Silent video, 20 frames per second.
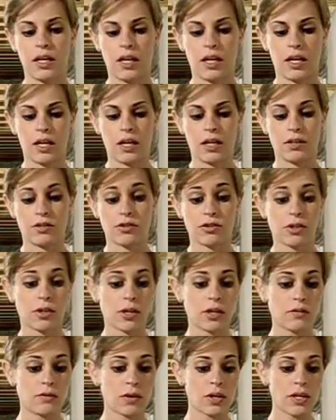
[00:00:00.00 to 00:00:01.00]
in
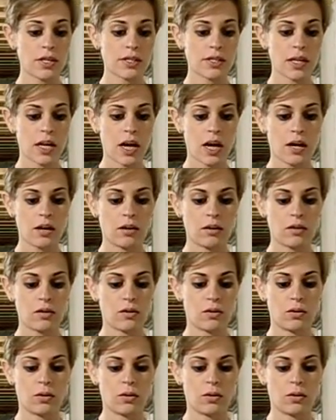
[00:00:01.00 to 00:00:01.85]
starting freestyle